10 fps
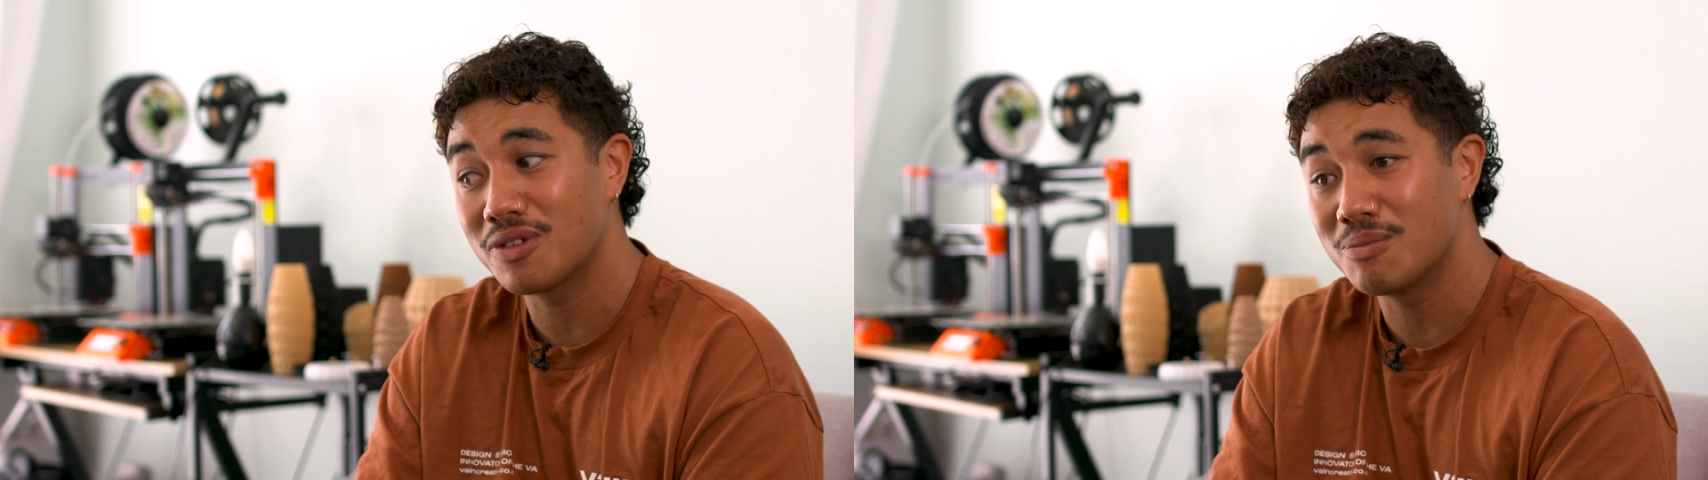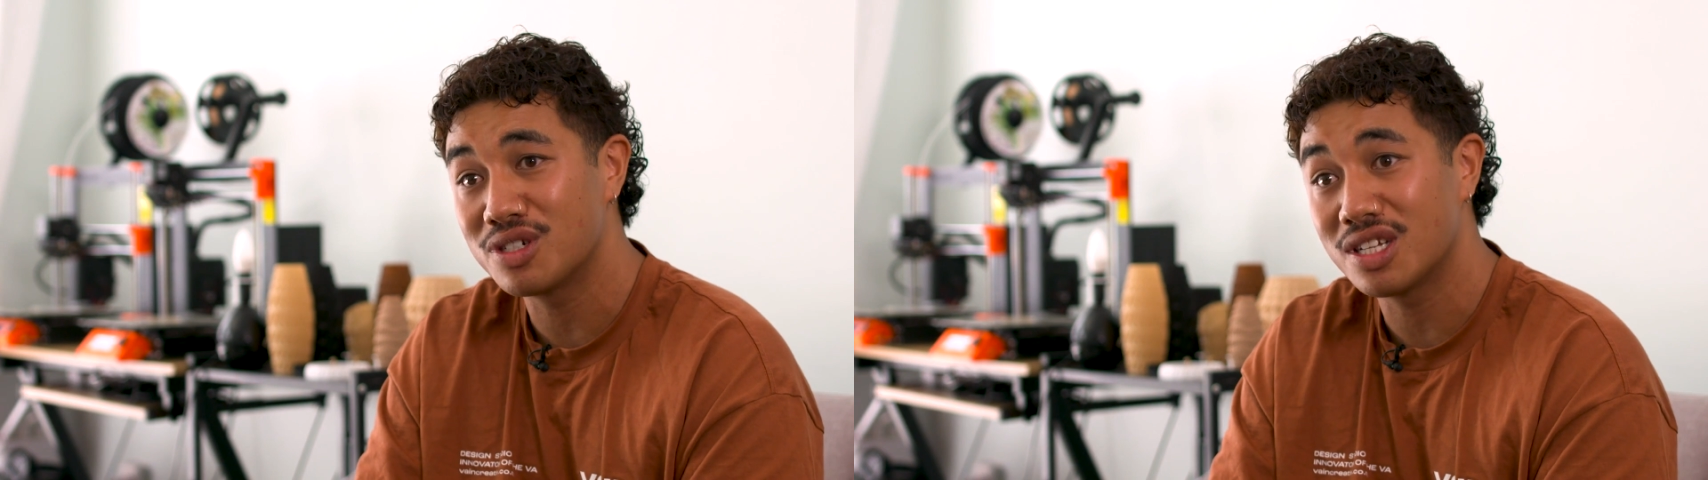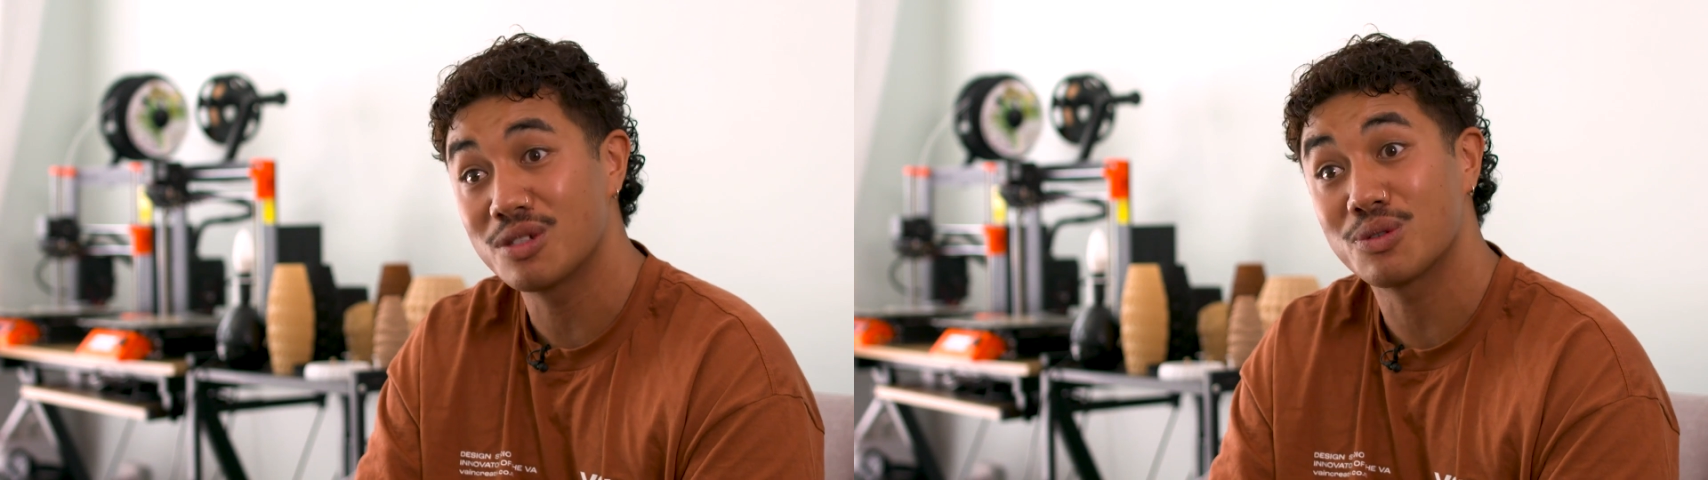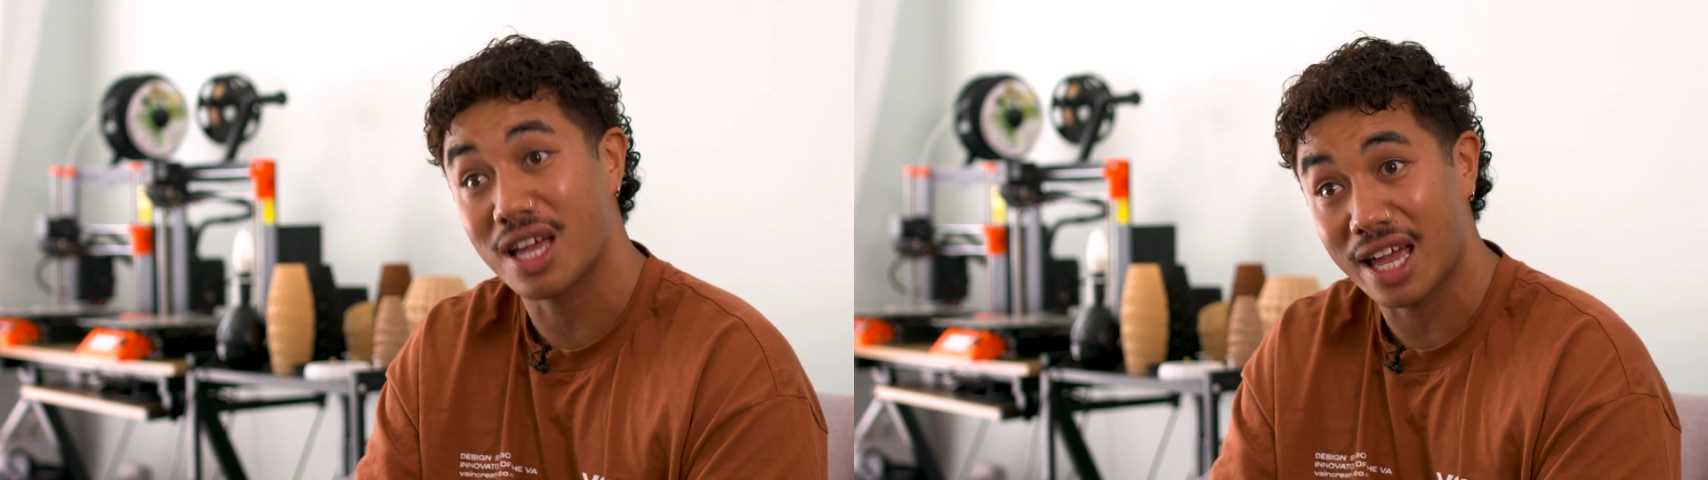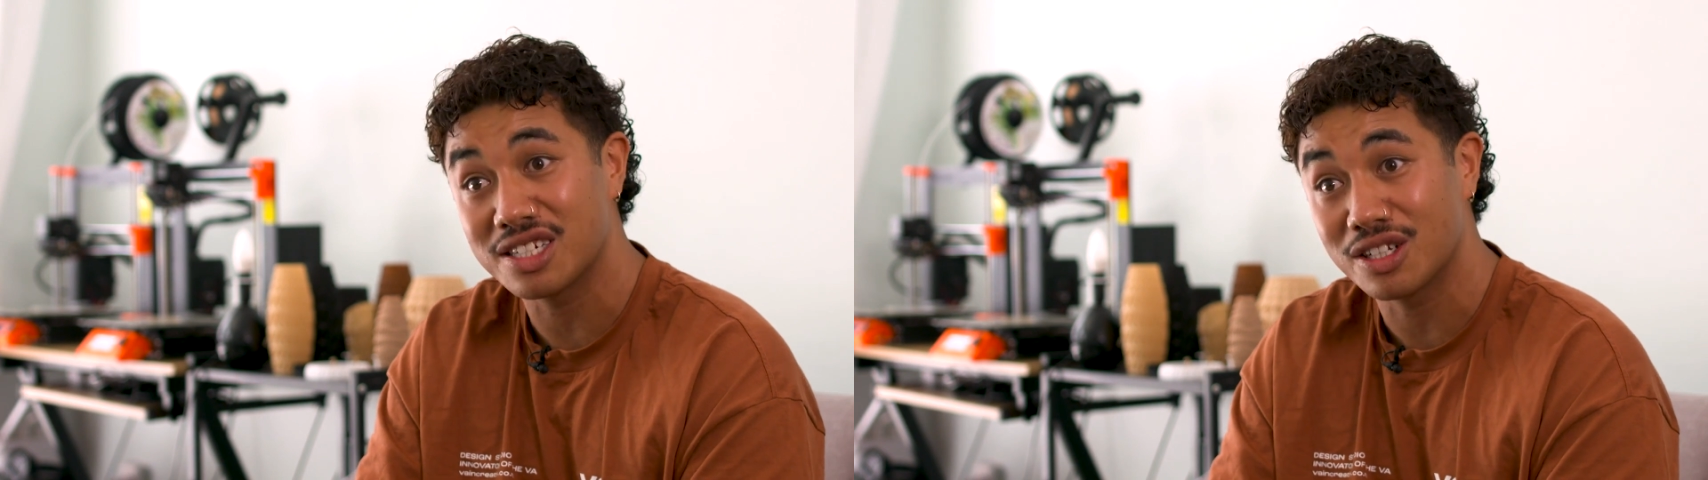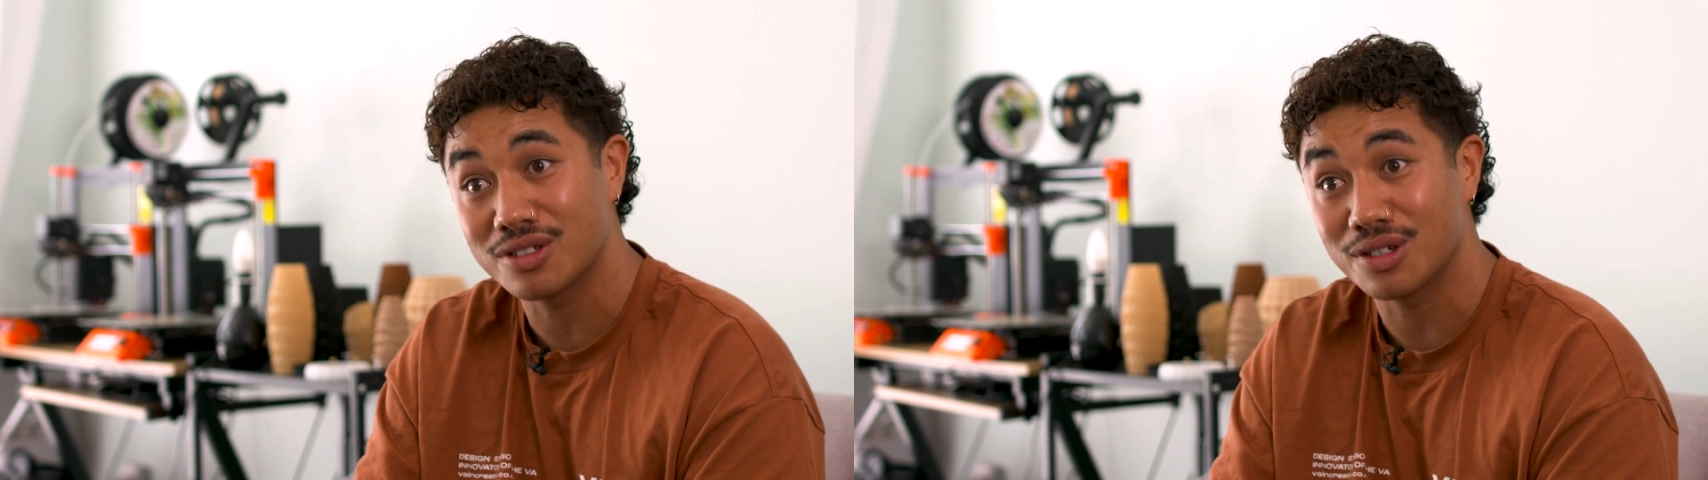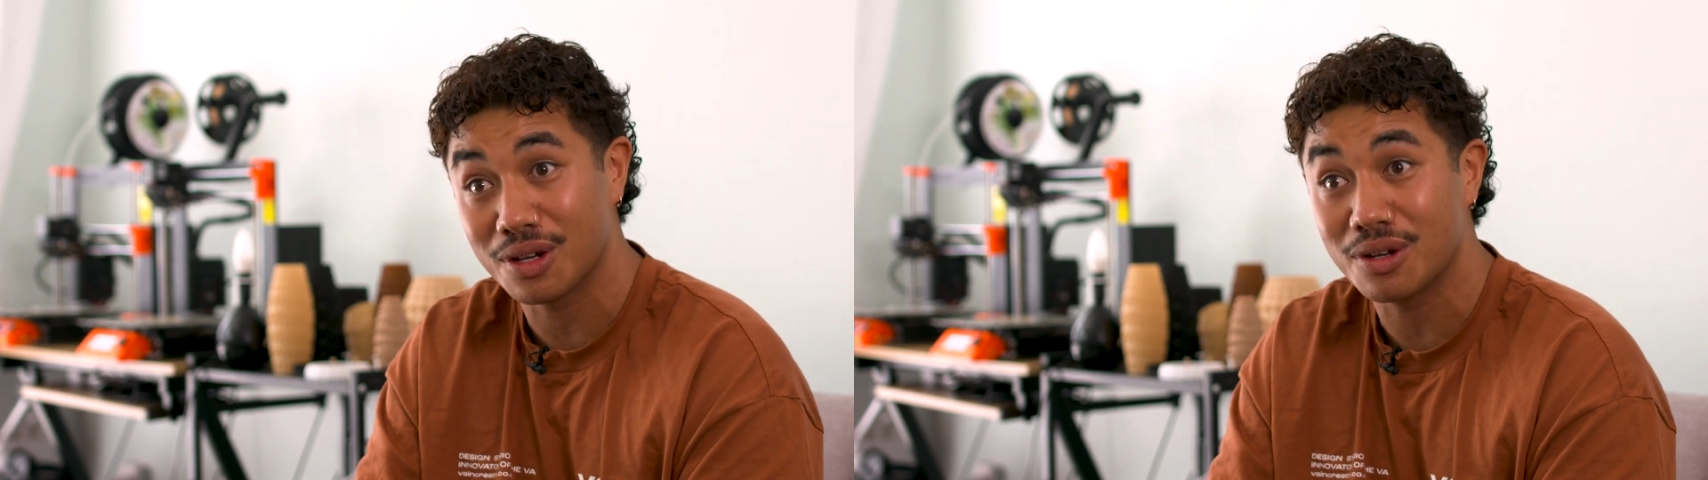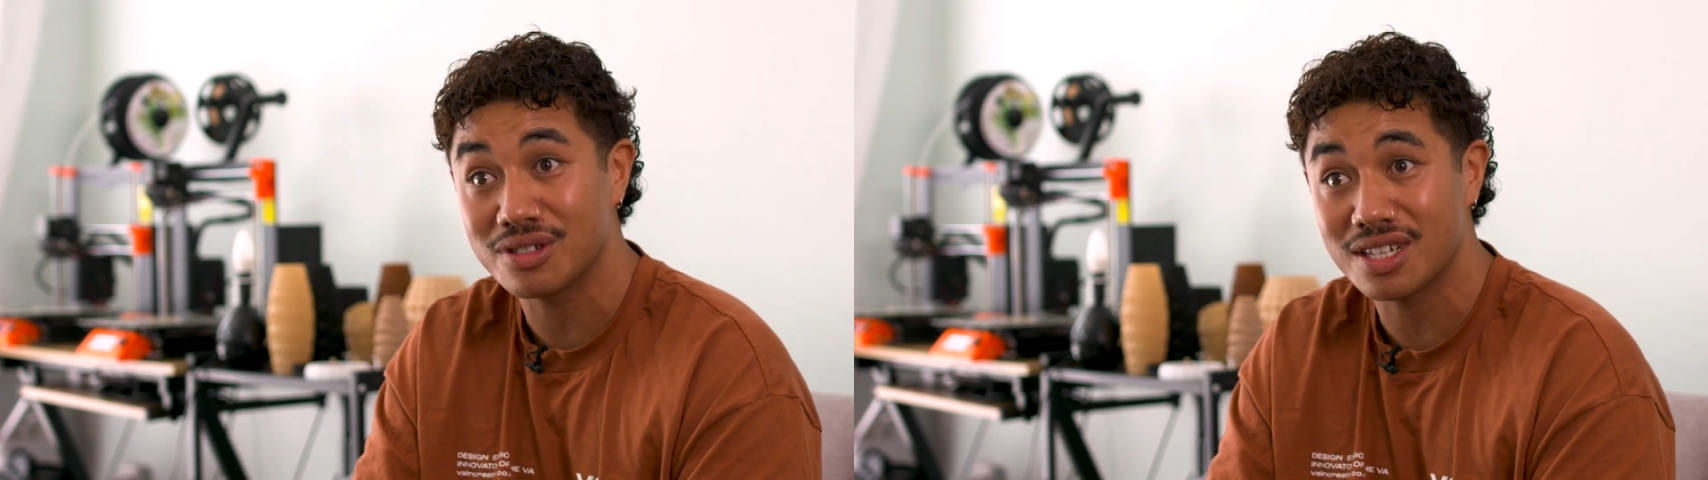the machines was I actually got to go to